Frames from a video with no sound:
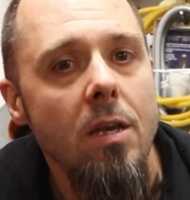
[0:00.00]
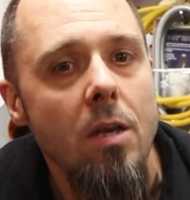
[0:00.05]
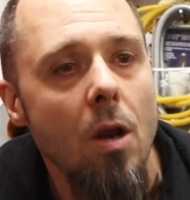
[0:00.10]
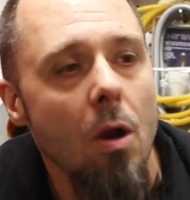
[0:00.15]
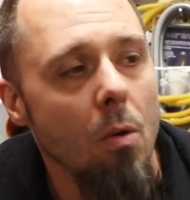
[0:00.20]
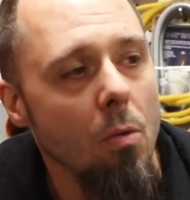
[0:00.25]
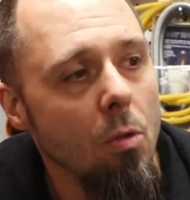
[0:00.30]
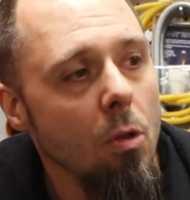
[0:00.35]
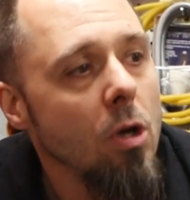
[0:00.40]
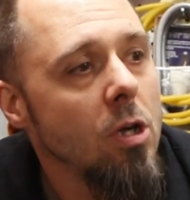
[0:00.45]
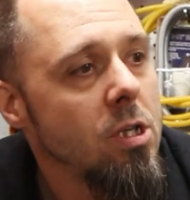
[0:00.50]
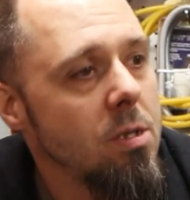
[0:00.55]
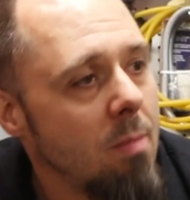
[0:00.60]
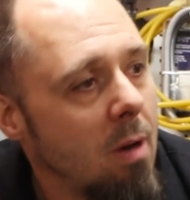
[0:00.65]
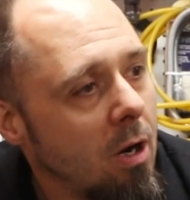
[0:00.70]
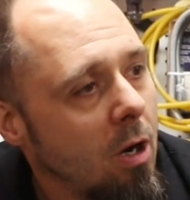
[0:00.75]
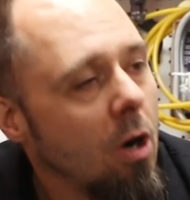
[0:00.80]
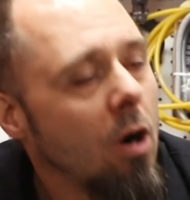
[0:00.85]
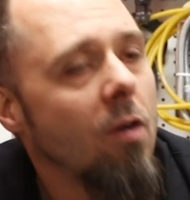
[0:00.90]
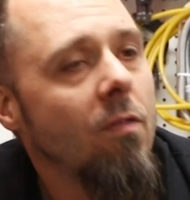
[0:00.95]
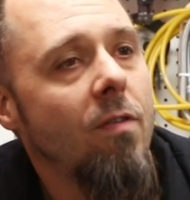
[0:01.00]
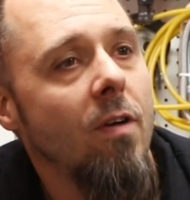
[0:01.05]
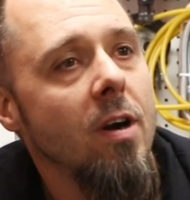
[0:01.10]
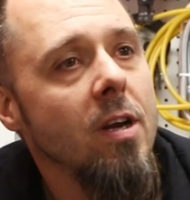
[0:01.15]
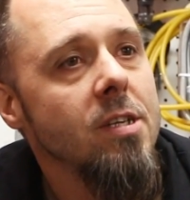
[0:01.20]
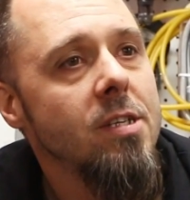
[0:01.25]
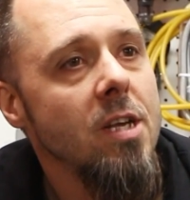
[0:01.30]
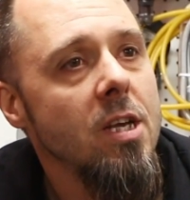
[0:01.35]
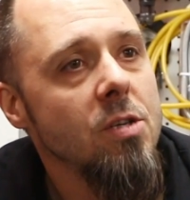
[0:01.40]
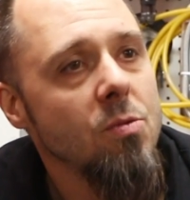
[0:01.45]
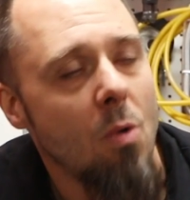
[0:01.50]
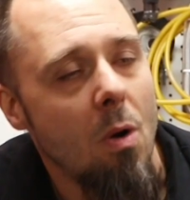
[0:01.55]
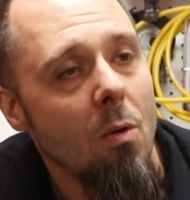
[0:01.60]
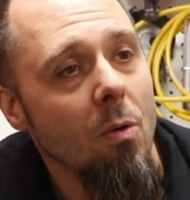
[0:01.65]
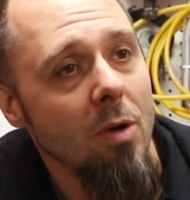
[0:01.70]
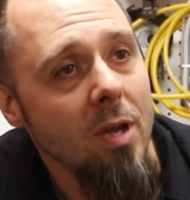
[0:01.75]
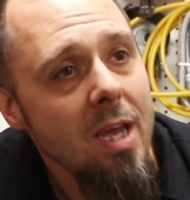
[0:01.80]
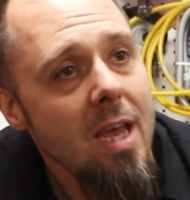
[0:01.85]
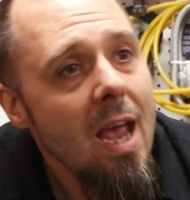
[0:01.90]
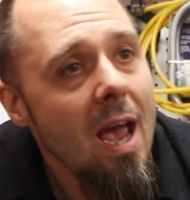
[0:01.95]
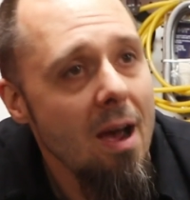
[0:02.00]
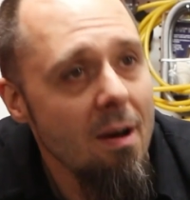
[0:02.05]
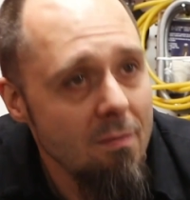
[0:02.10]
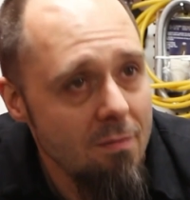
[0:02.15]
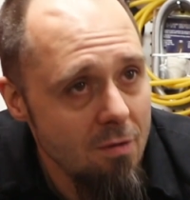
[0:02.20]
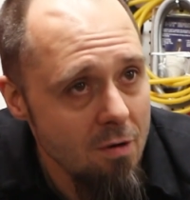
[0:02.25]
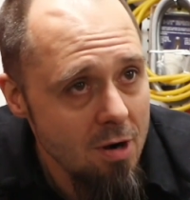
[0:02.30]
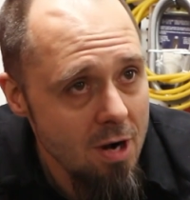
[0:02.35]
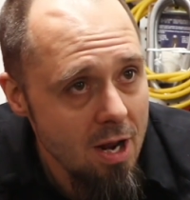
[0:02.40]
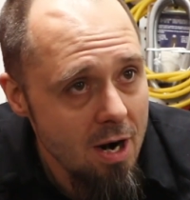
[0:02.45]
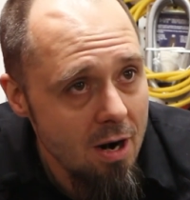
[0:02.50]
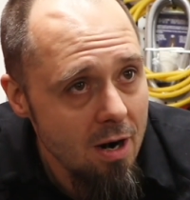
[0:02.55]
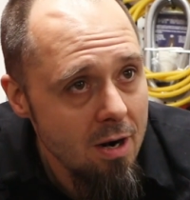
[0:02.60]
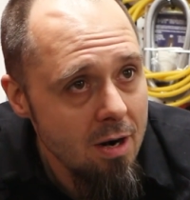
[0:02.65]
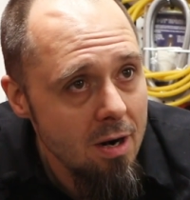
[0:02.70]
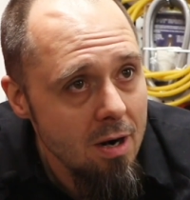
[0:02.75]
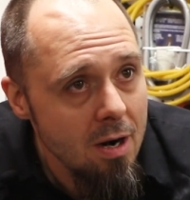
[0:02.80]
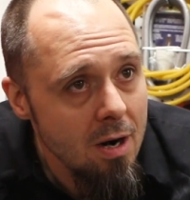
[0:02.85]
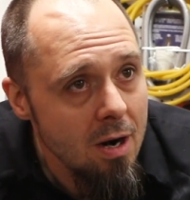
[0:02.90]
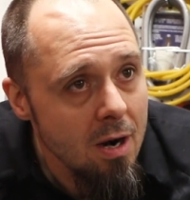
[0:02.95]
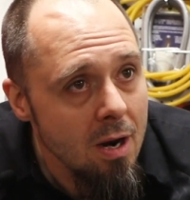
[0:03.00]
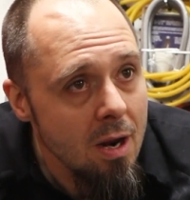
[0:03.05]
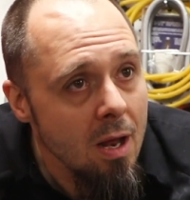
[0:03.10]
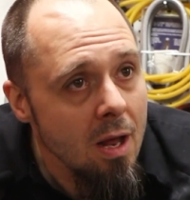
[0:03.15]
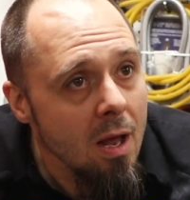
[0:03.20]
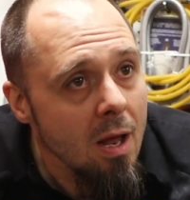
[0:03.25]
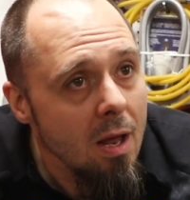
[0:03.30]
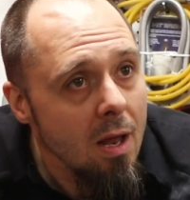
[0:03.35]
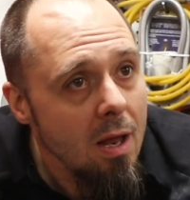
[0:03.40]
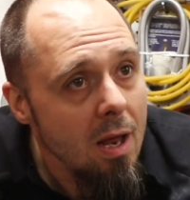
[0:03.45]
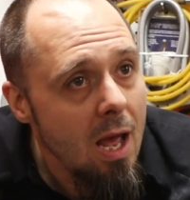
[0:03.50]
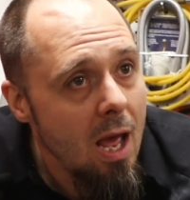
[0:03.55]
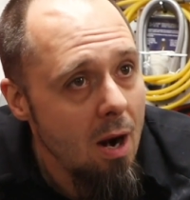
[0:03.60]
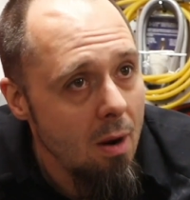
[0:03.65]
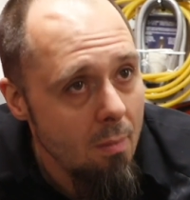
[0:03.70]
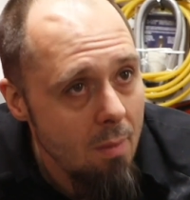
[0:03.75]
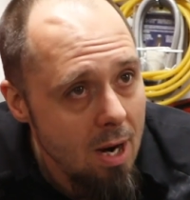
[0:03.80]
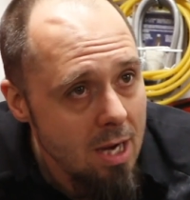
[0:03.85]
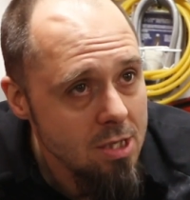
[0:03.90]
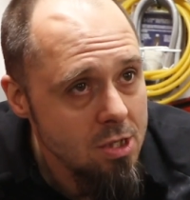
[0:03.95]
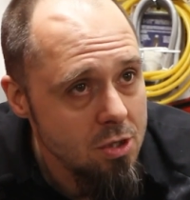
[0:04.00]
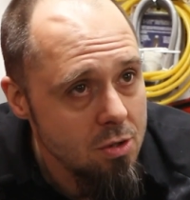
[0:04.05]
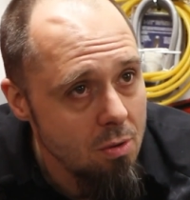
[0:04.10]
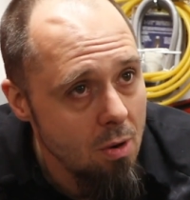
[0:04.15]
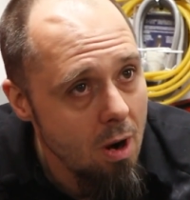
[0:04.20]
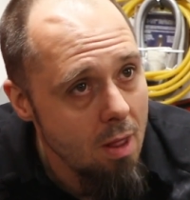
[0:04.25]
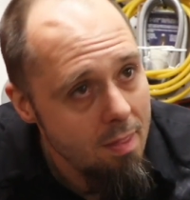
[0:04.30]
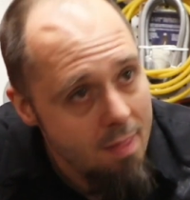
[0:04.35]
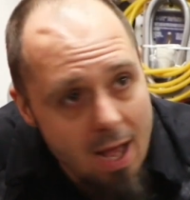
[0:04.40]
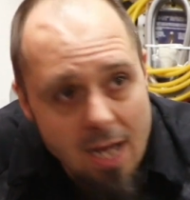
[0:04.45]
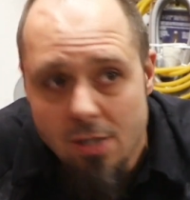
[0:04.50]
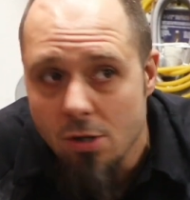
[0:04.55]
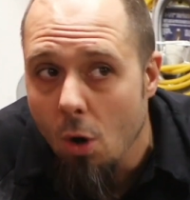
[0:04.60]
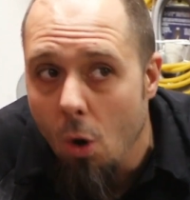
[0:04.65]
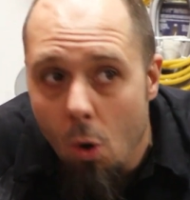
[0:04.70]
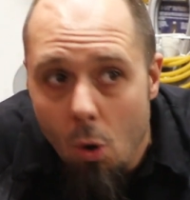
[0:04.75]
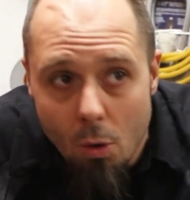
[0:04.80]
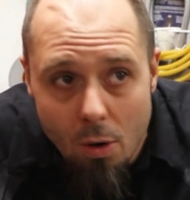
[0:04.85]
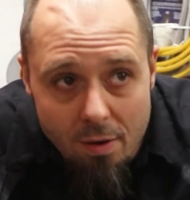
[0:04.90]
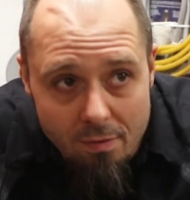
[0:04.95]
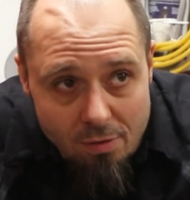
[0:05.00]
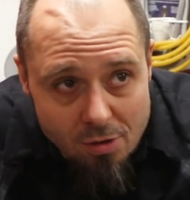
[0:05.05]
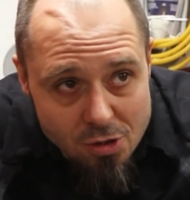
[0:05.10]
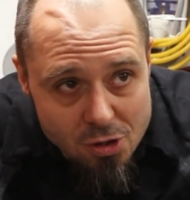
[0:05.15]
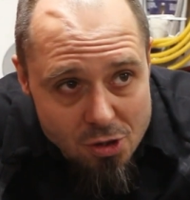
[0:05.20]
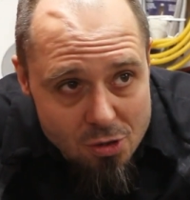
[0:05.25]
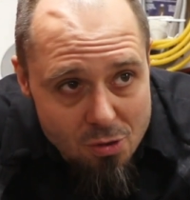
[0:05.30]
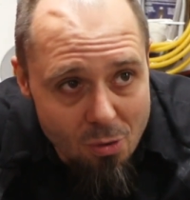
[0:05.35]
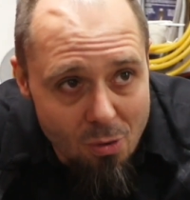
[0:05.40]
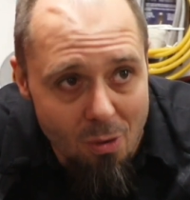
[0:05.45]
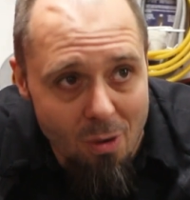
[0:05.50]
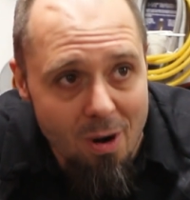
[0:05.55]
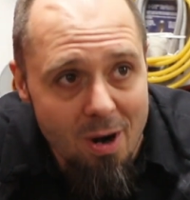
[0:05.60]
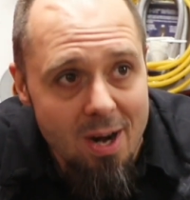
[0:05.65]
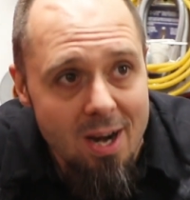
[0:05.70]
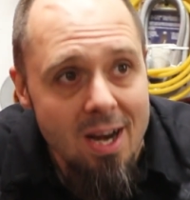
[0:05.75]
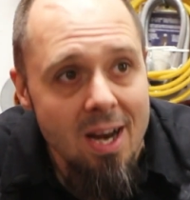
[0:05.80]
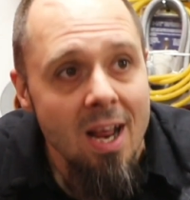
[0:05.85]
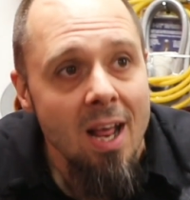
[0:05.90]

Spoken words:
looks at my girlfriend and says, what will he have for dinner at a restaurant? That's a whole different story.